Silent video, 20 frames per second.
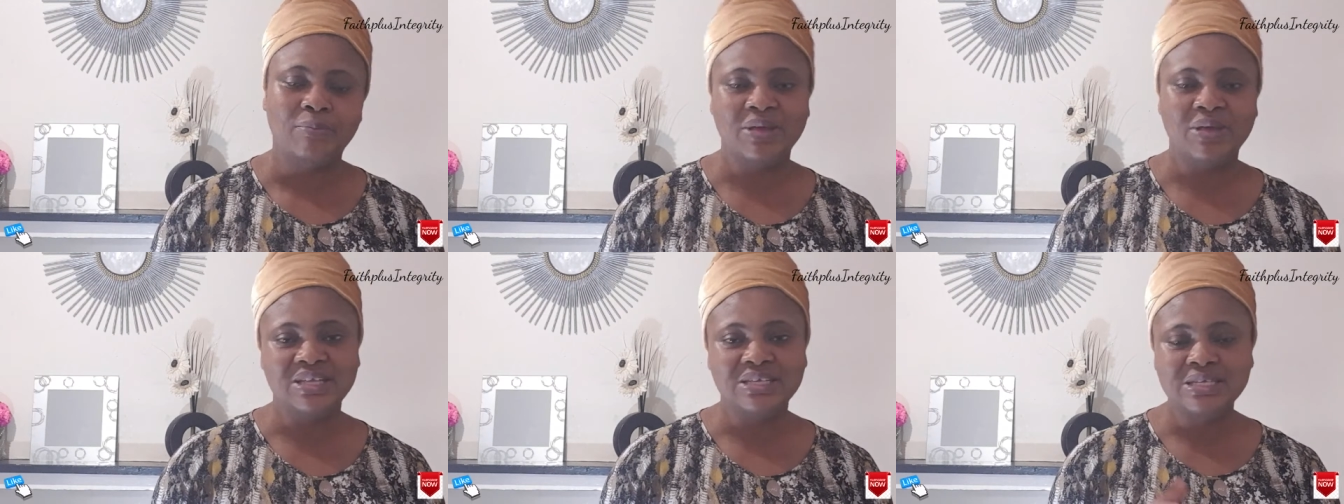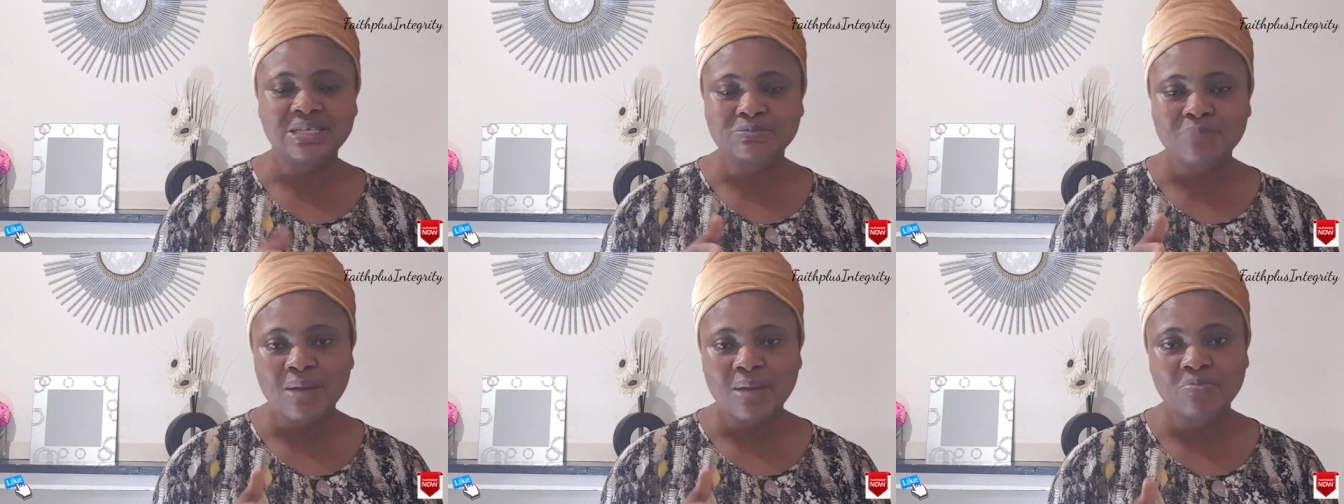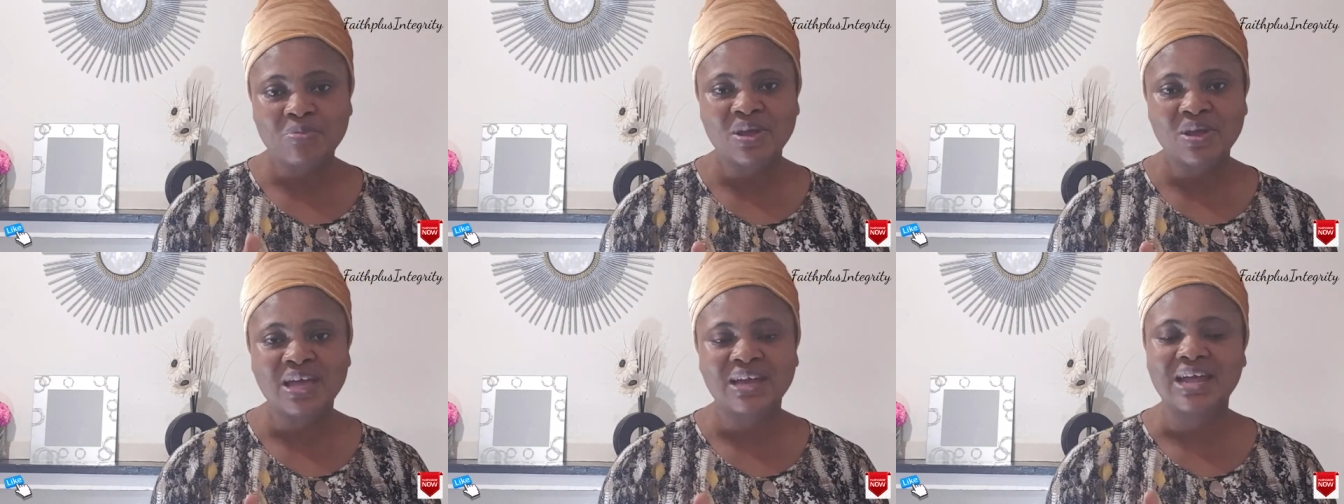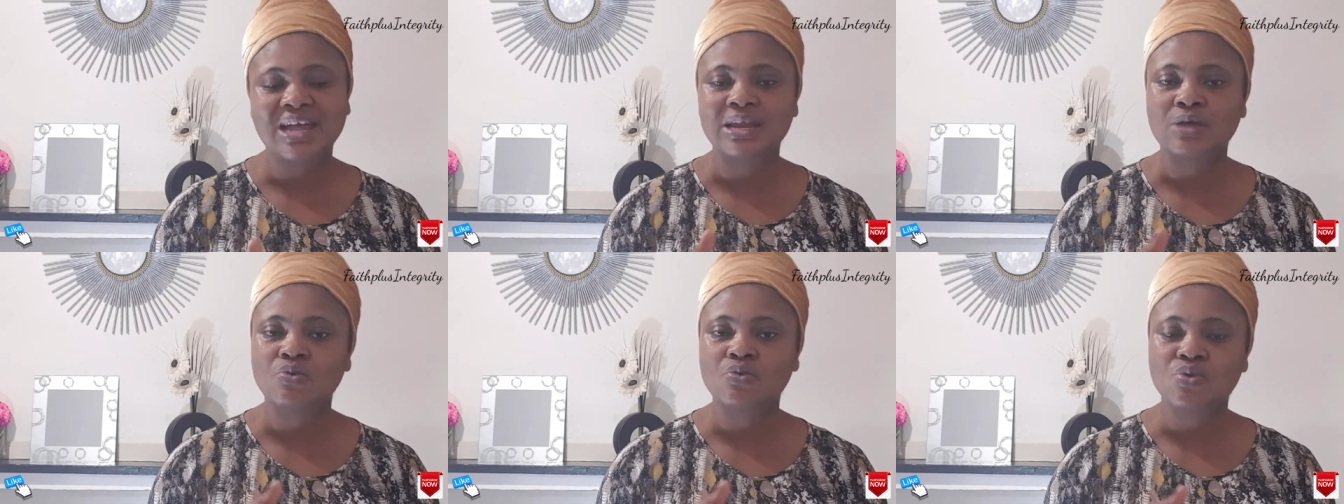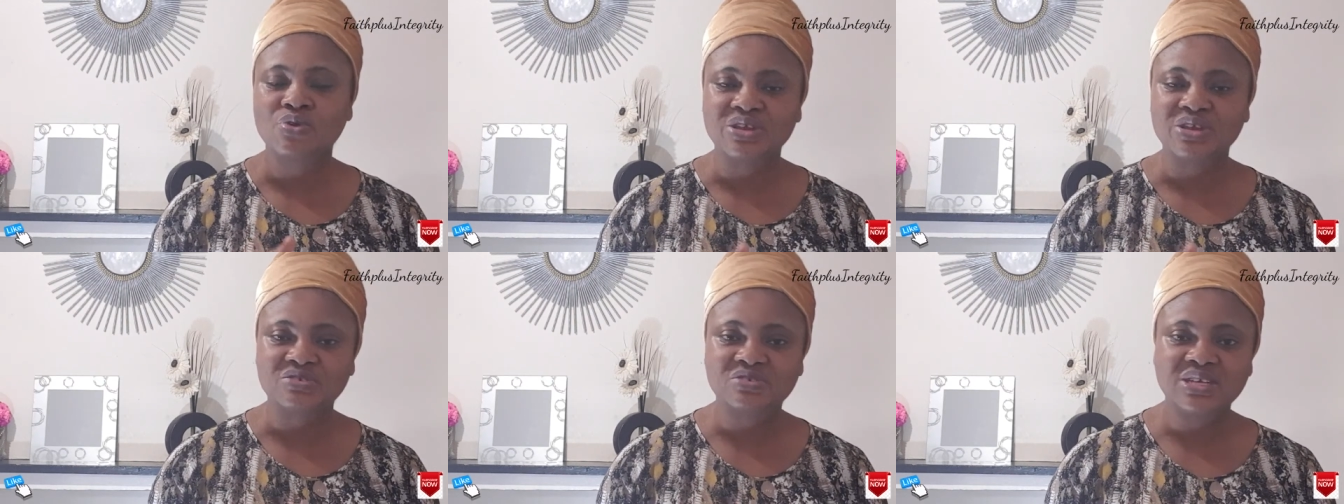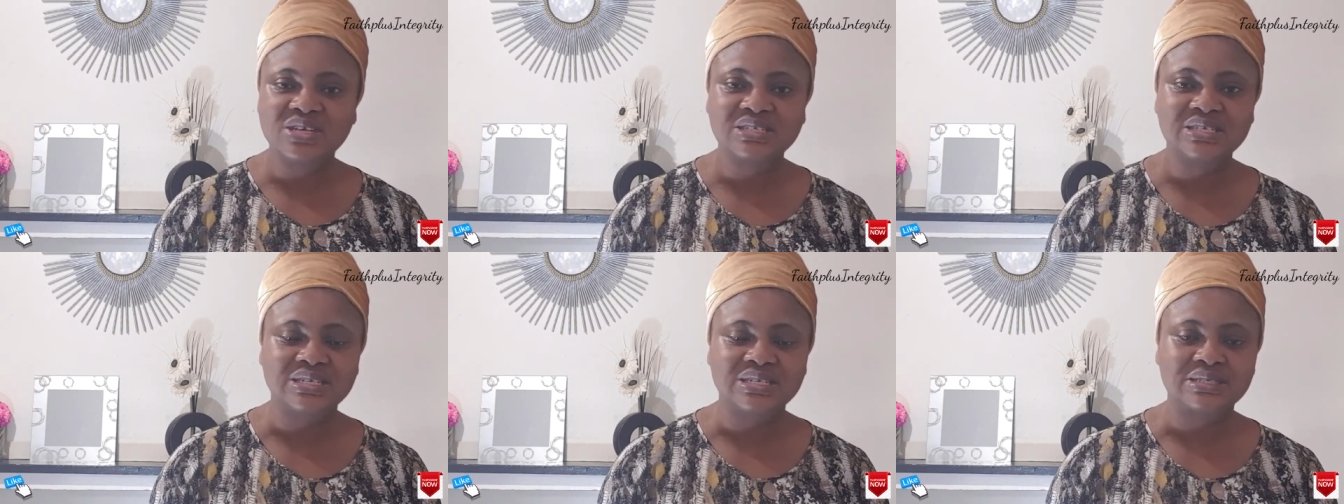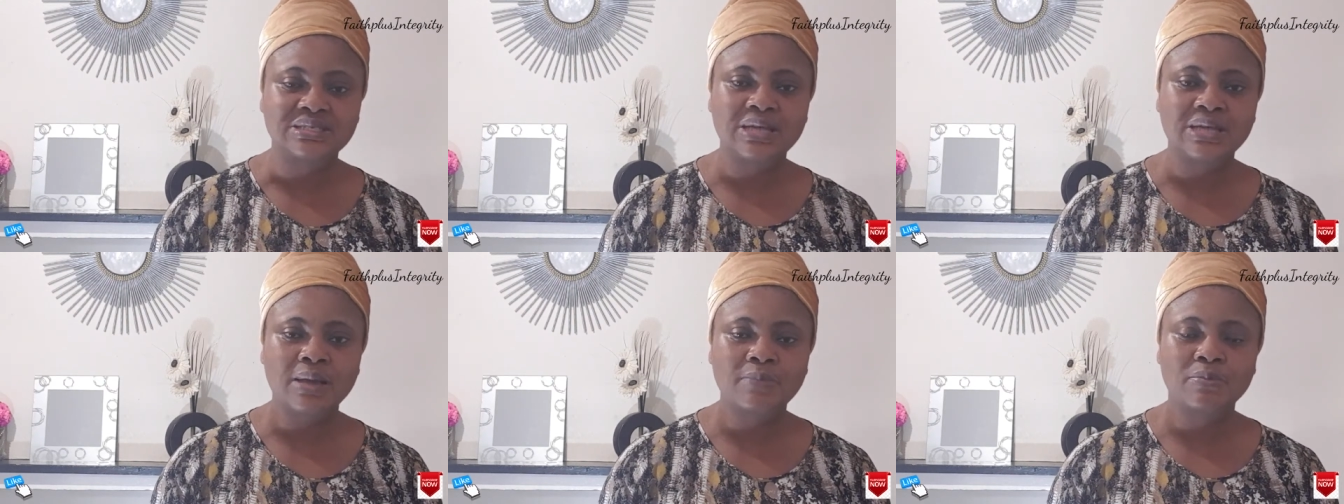But it is my prayer that they will retrace their
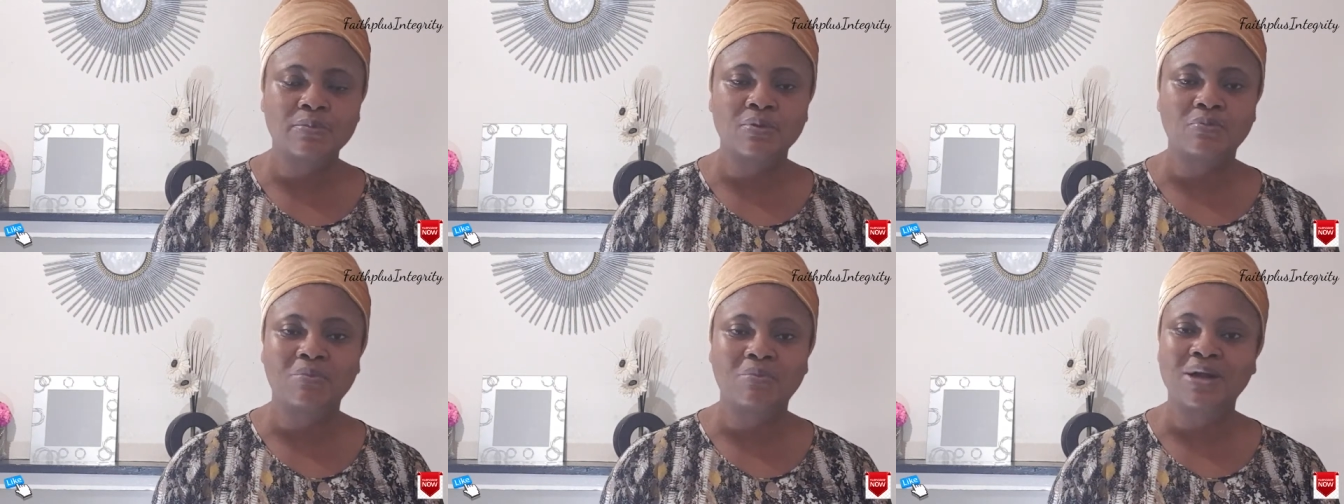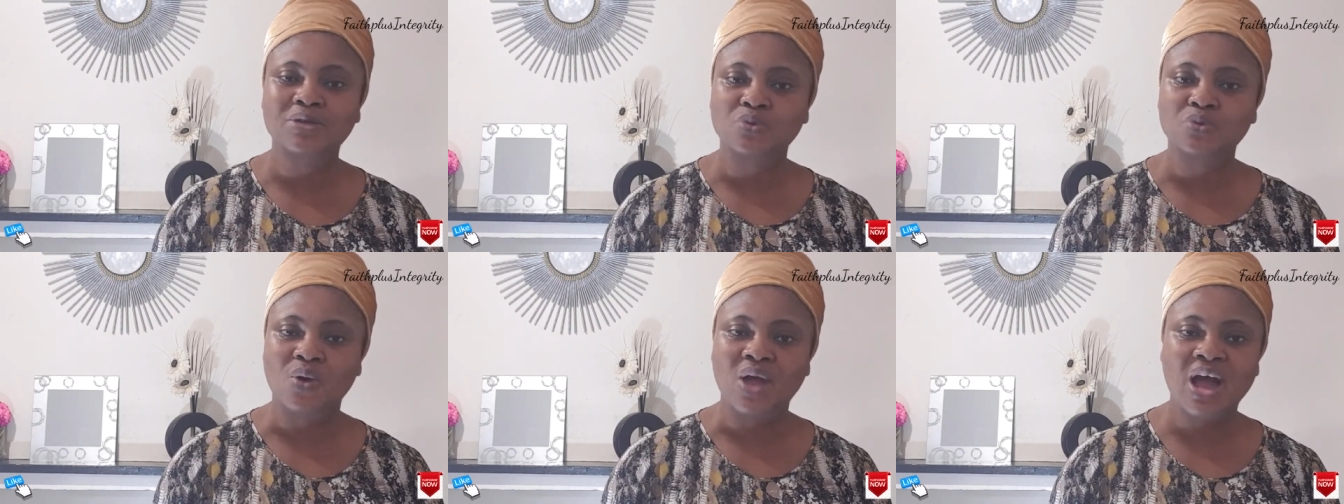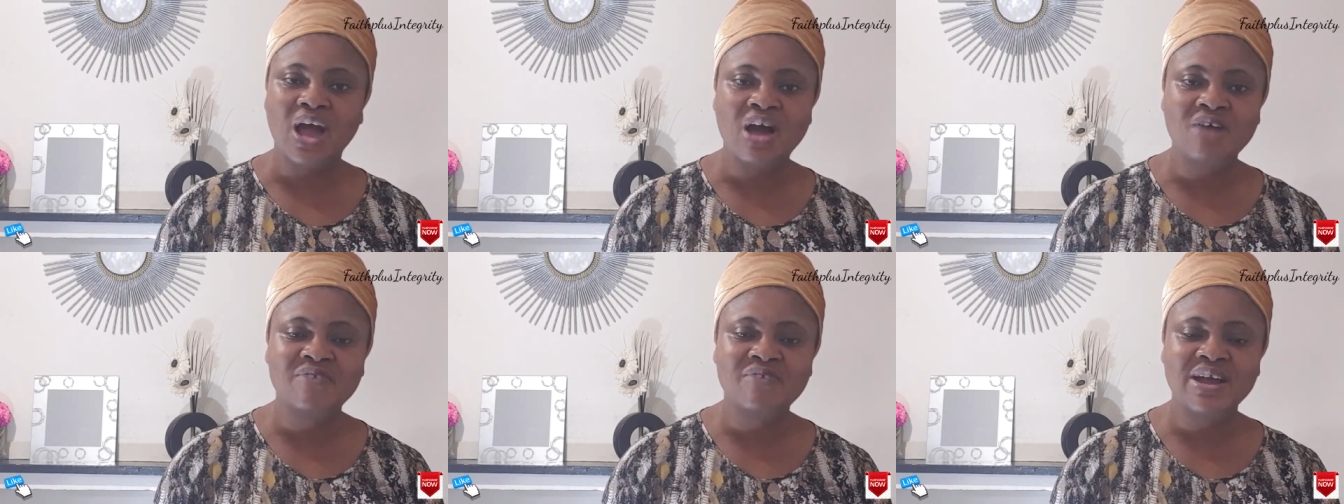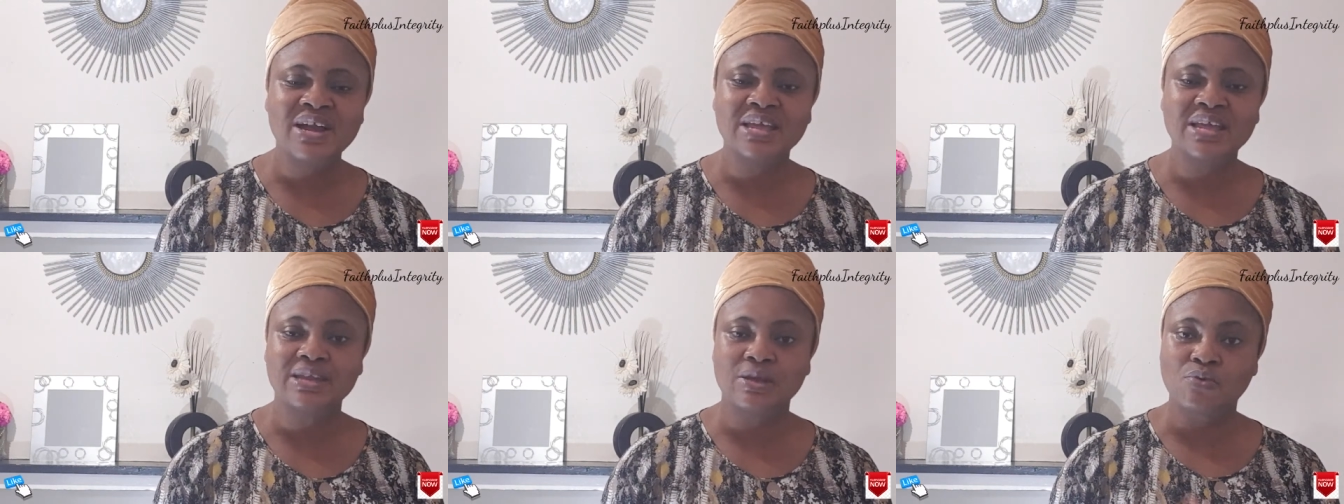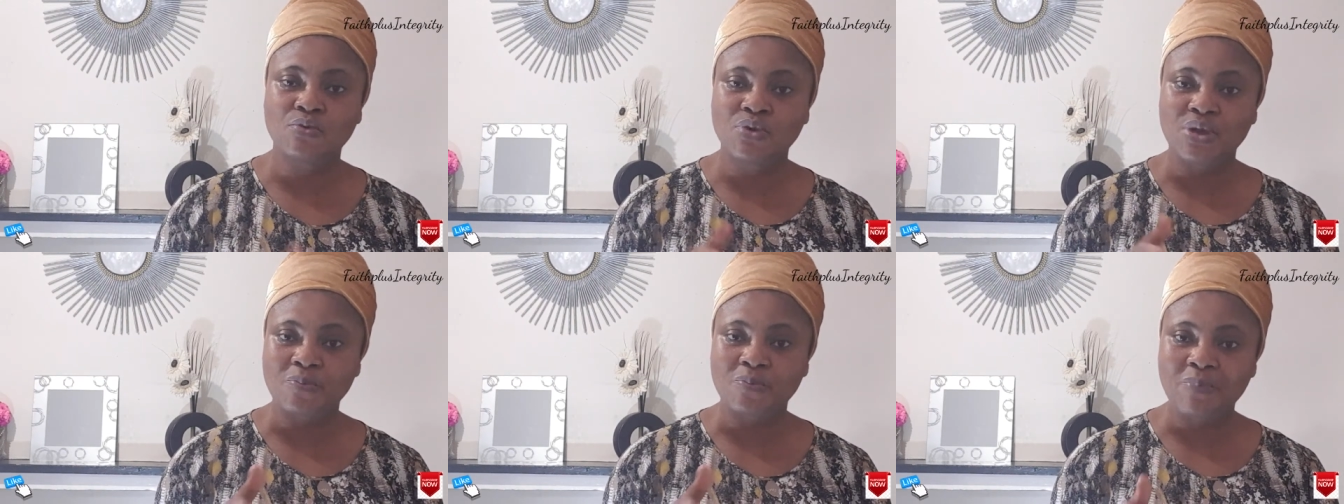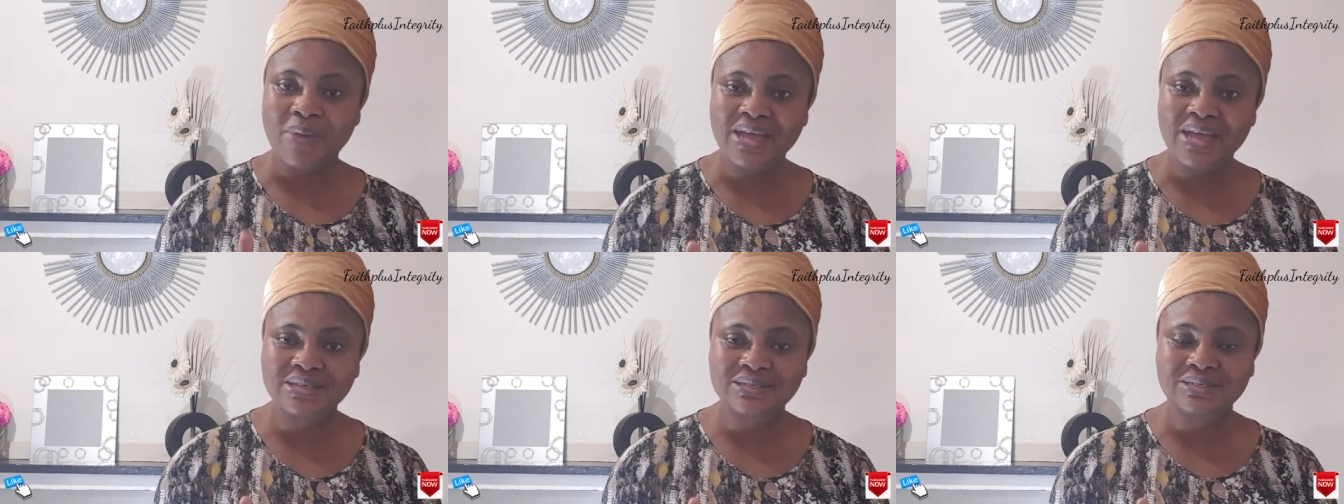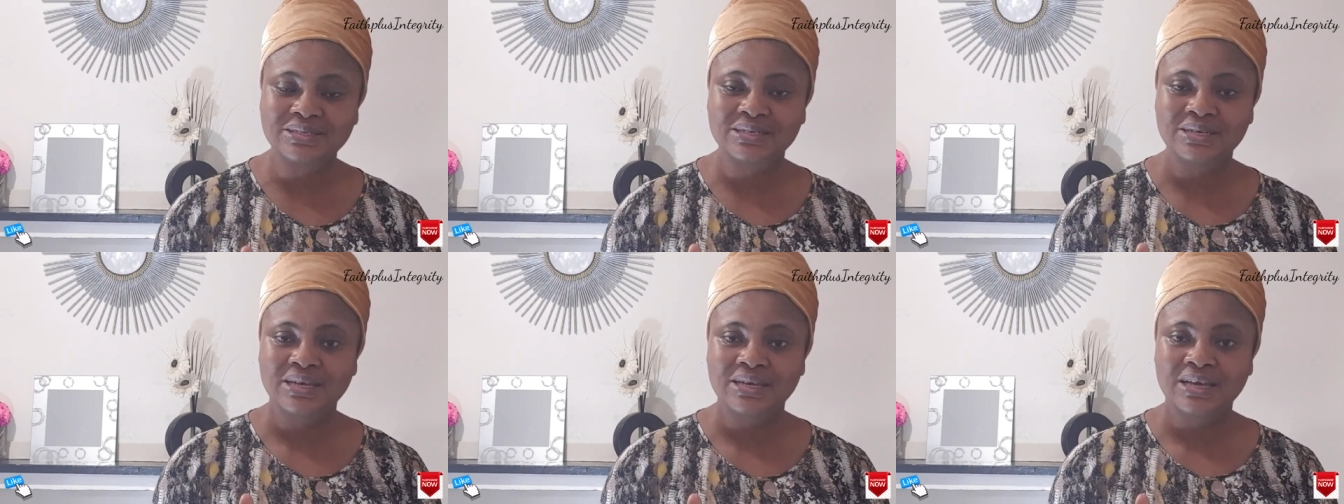step back to Calvary, they will repent,